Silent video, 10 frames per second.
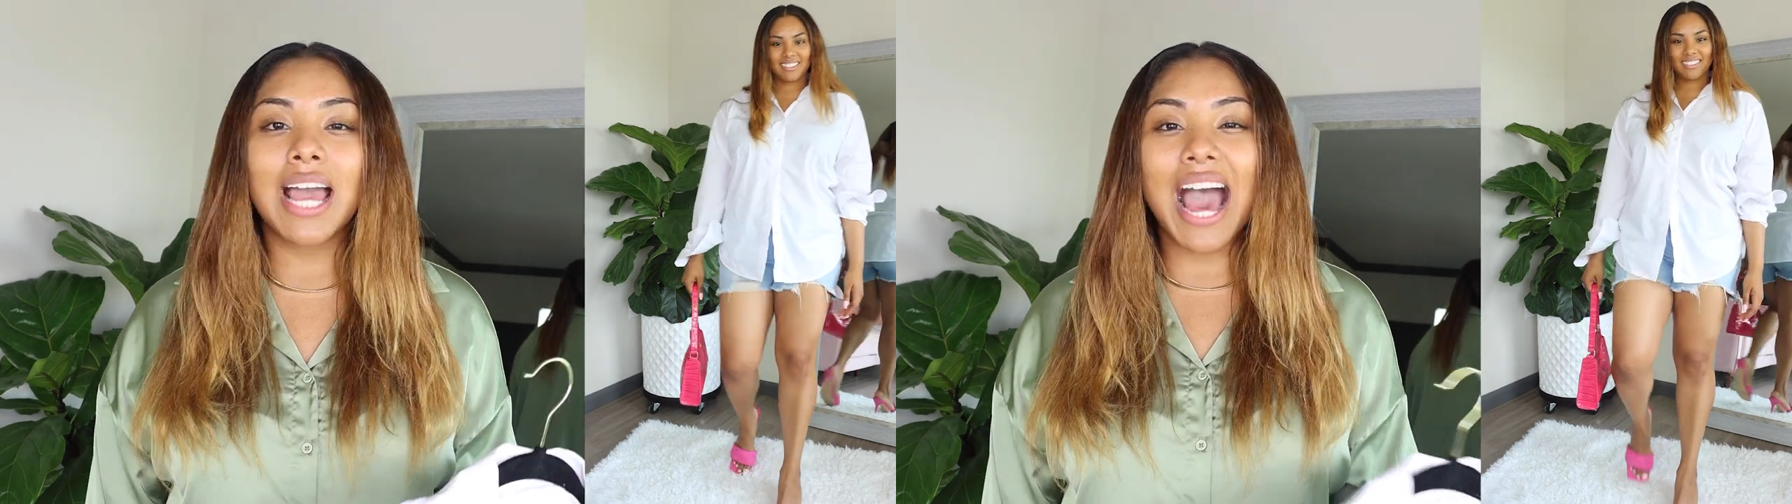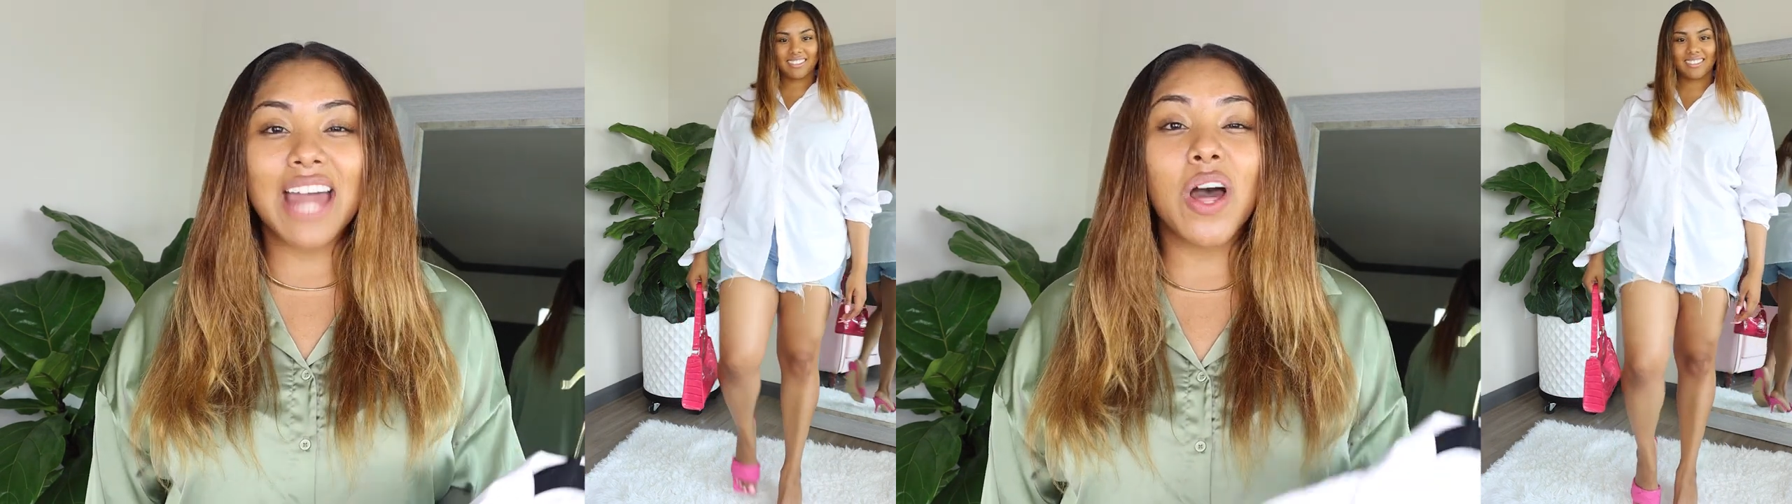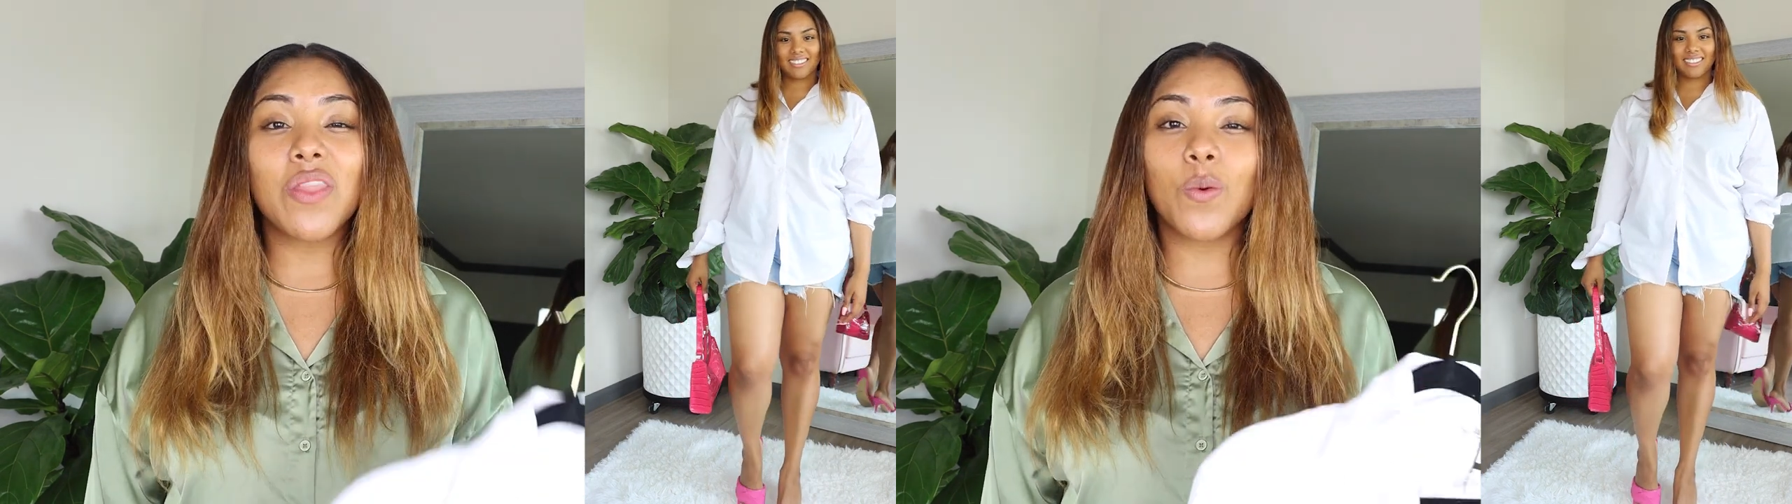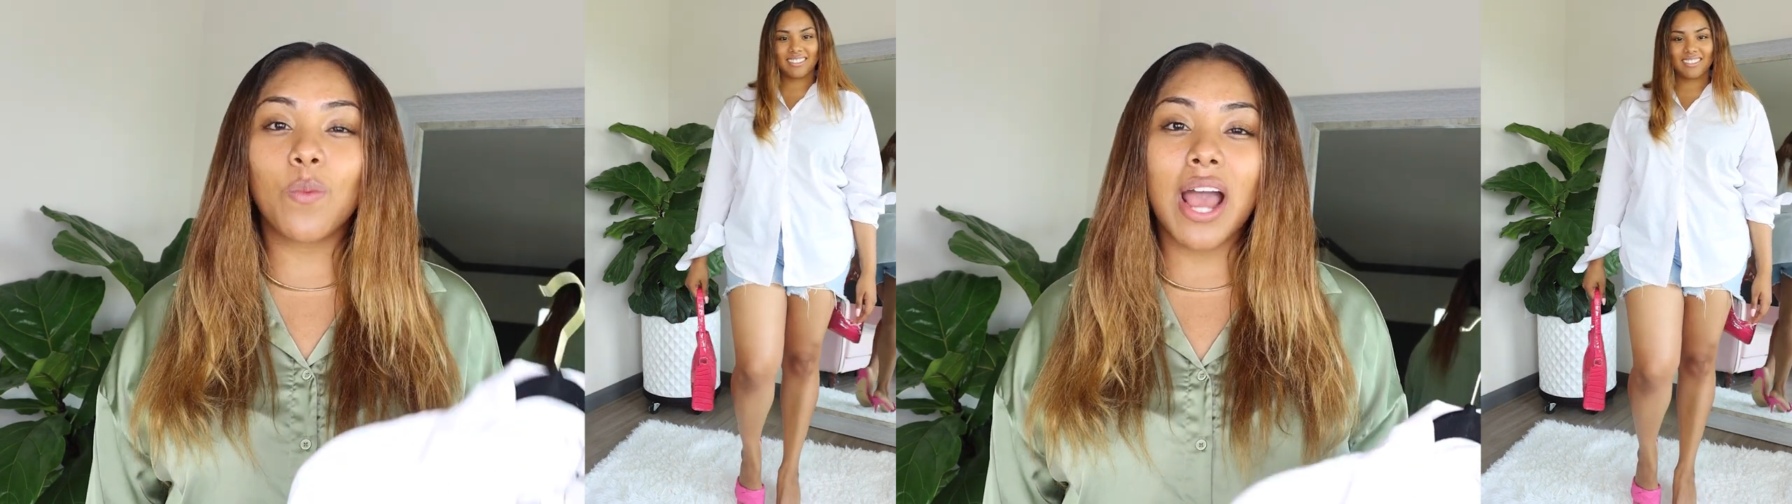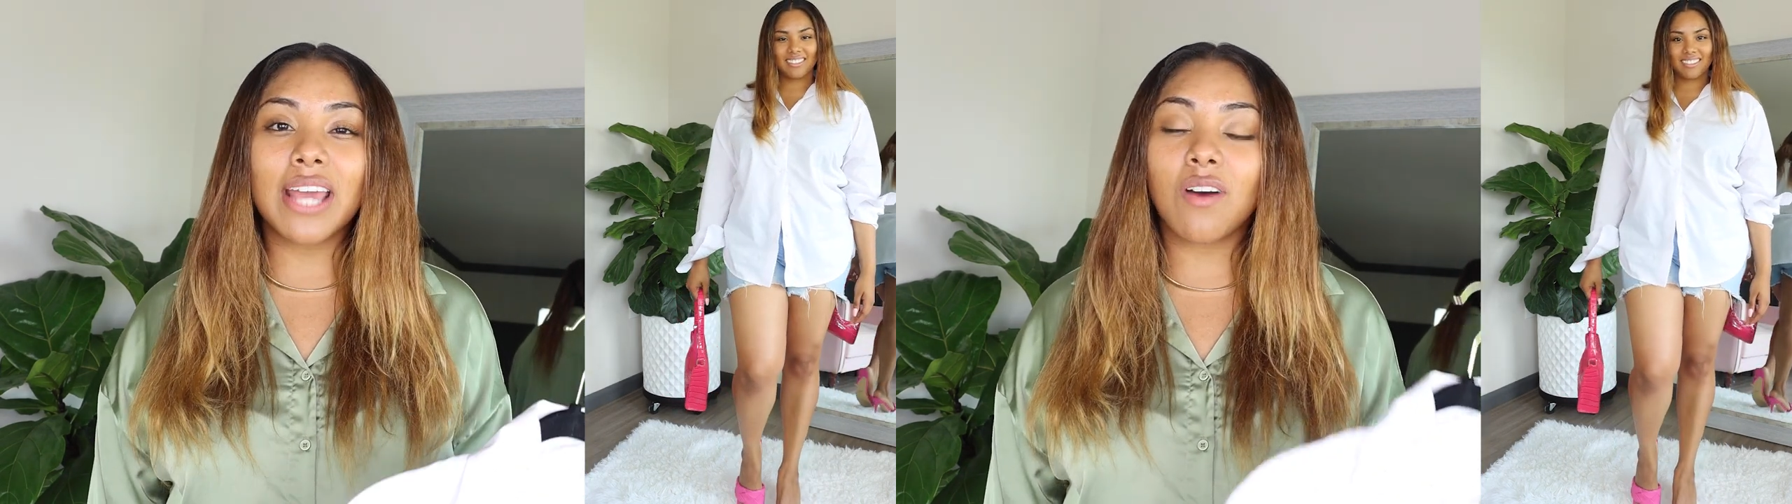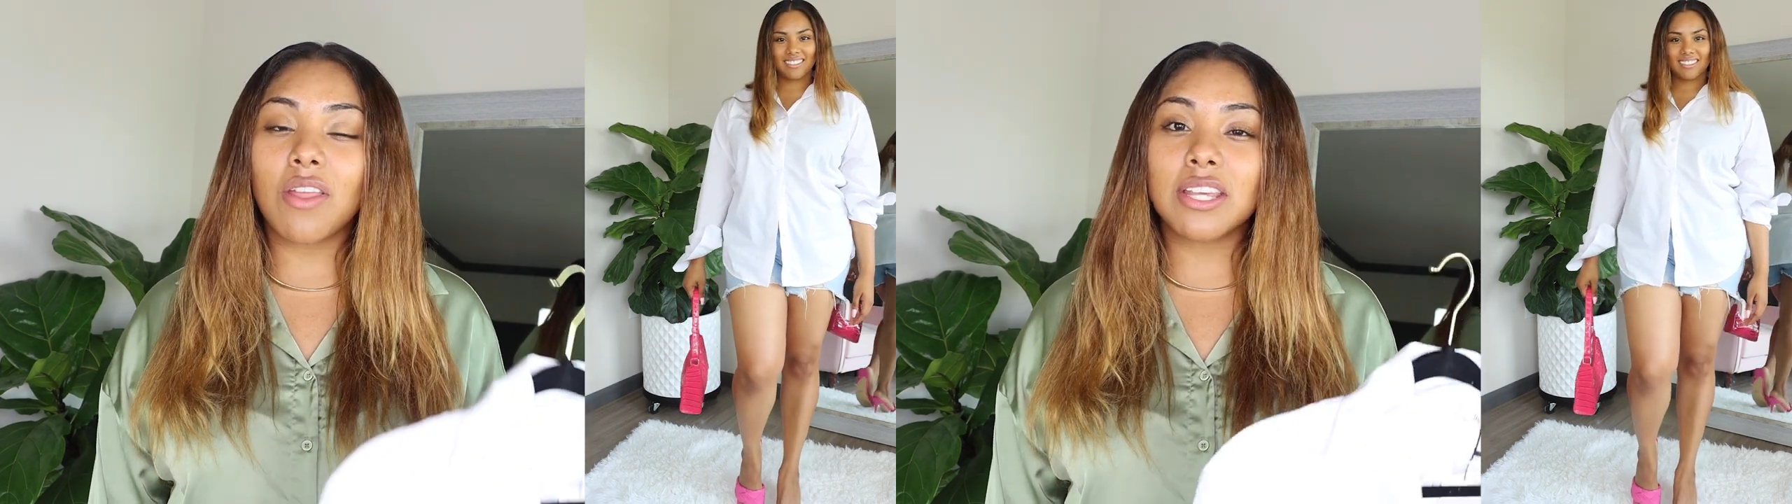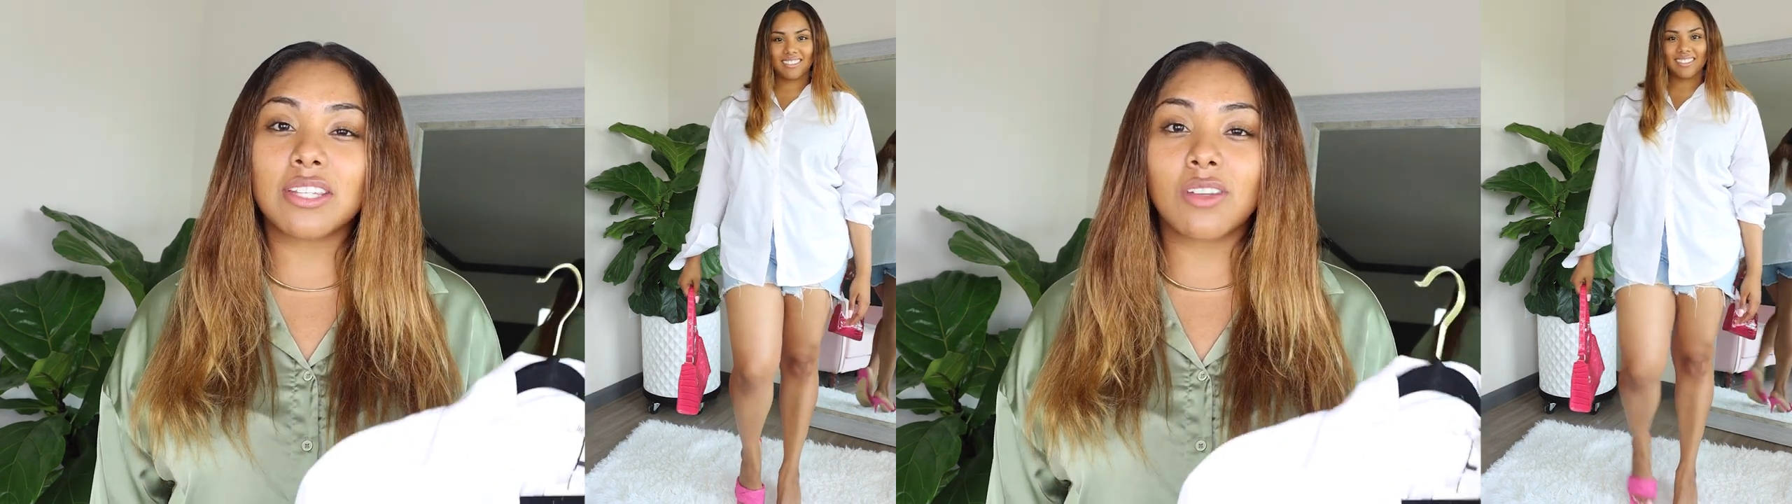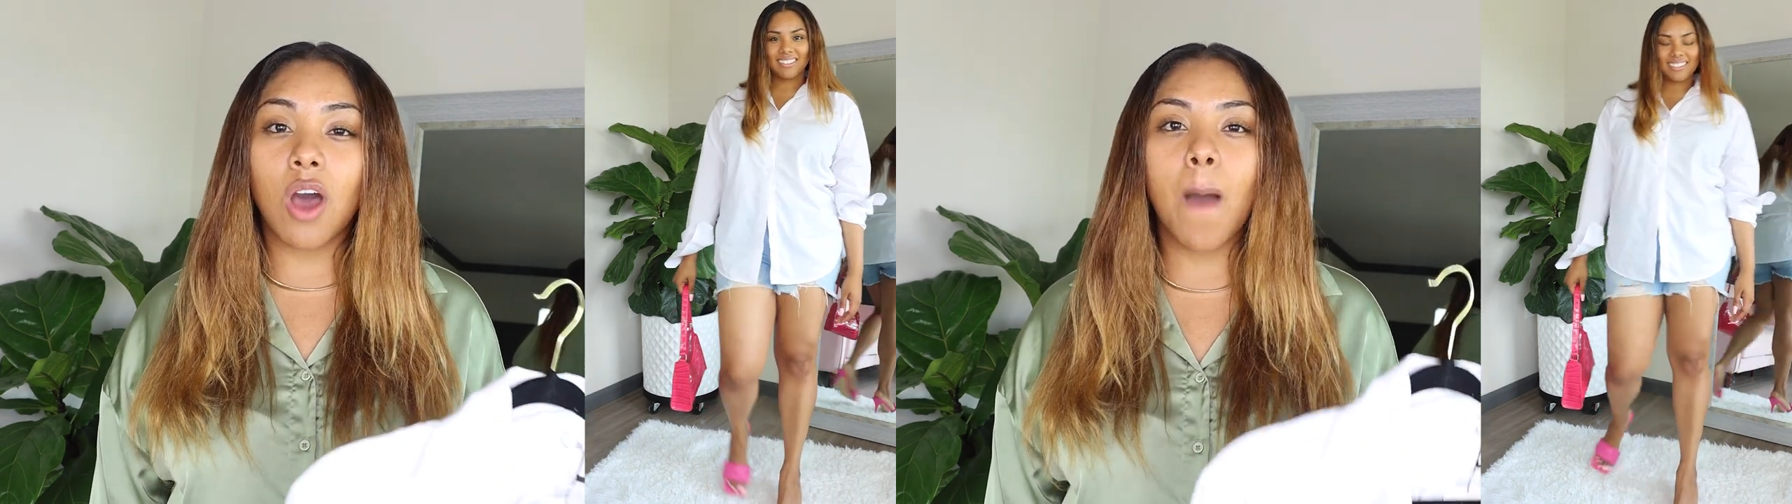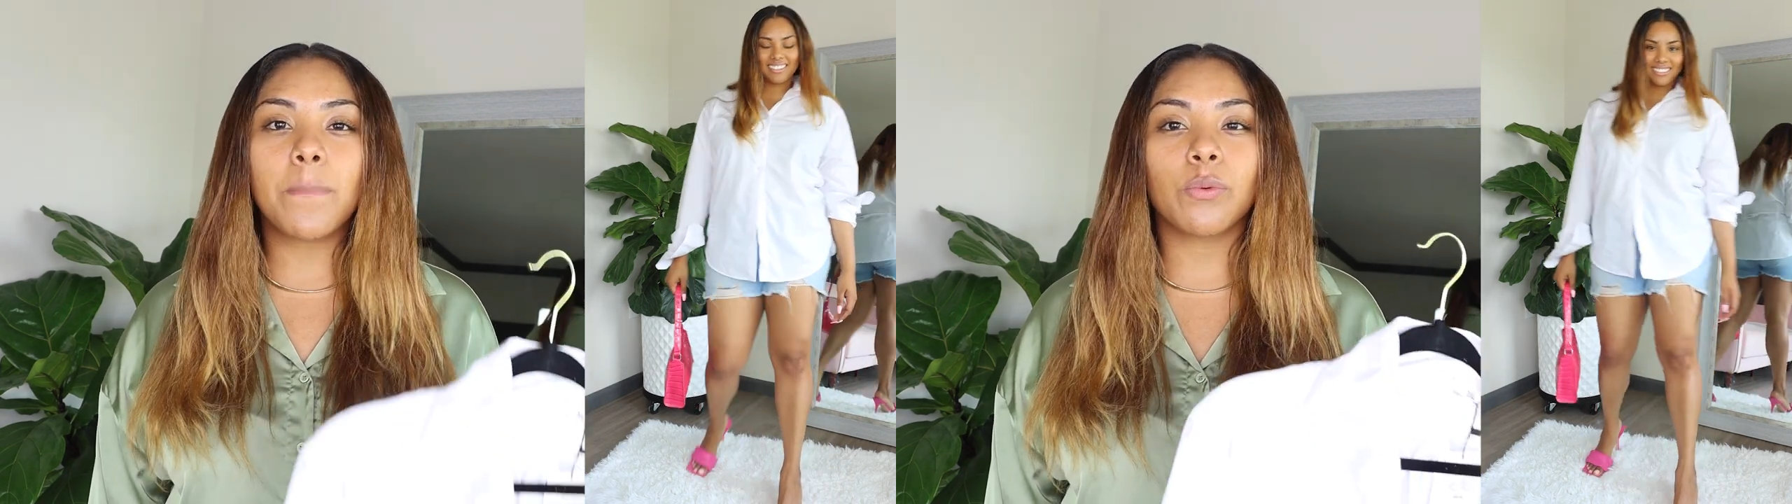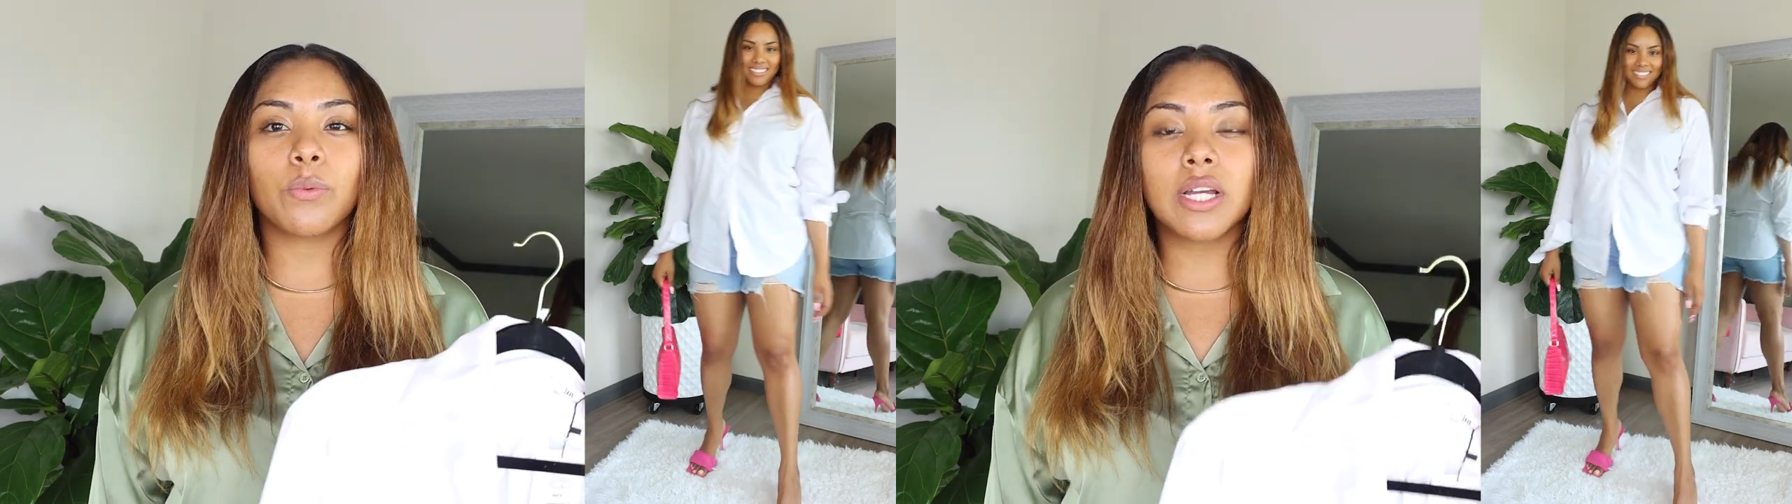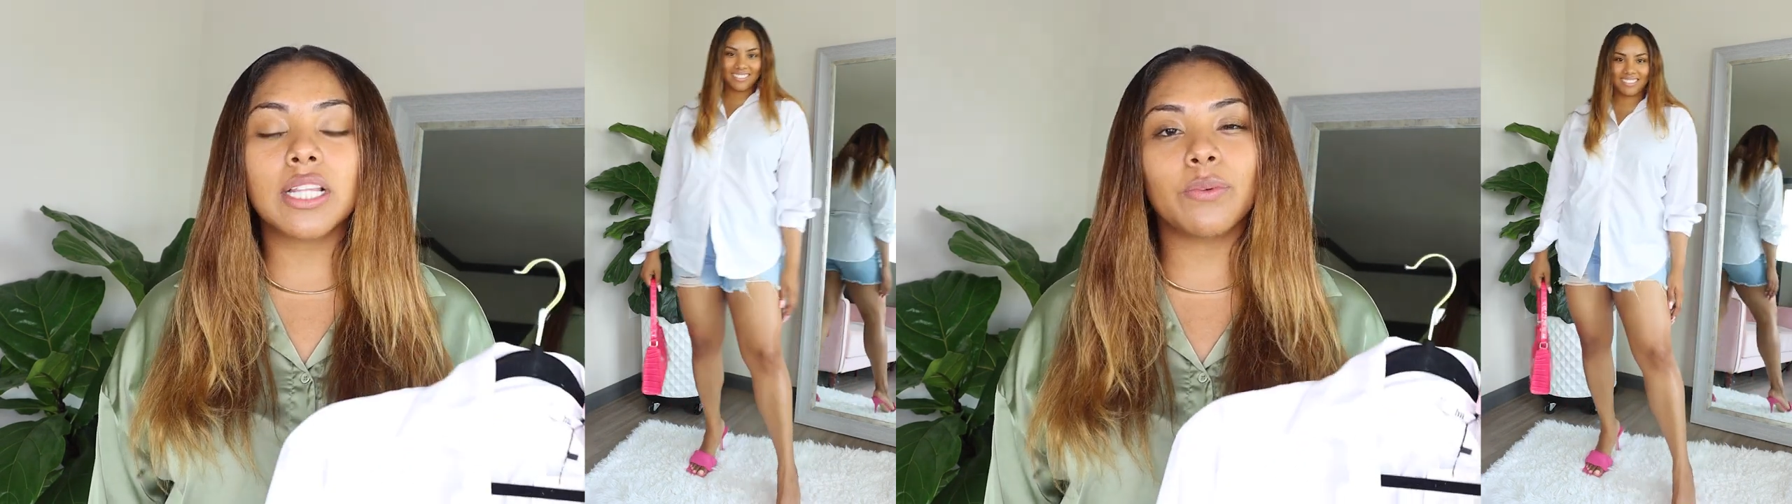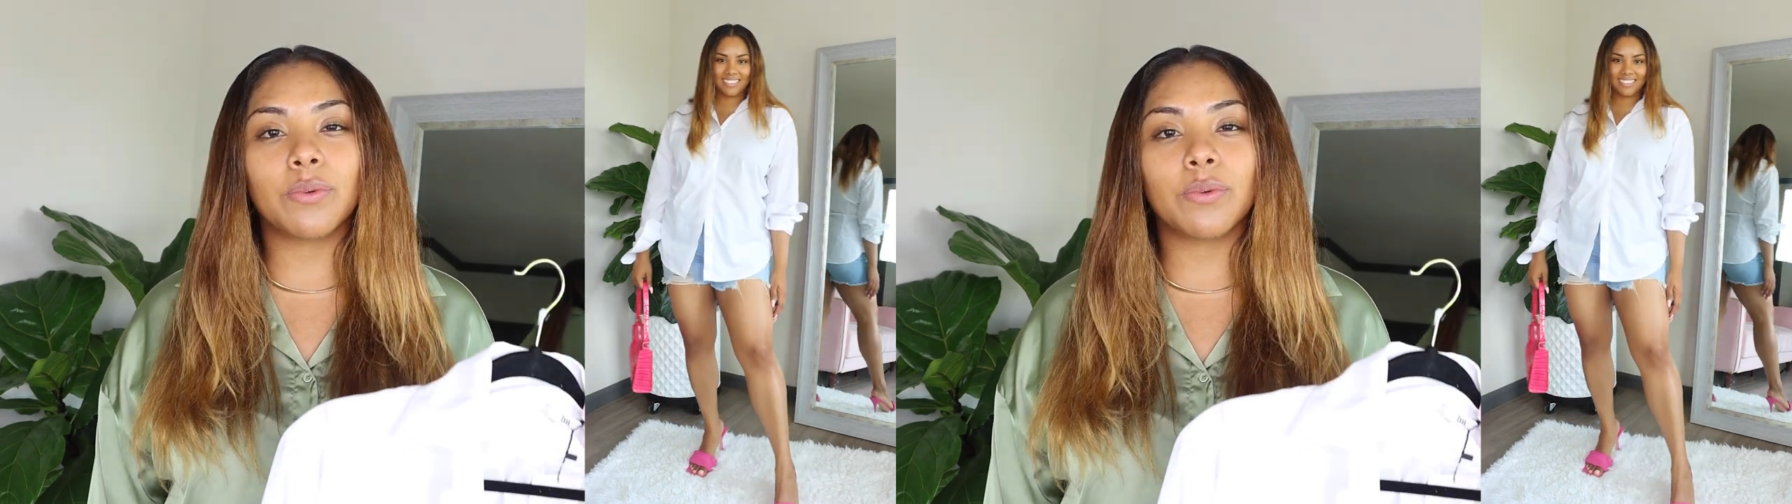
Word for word: I thought the white on this top really,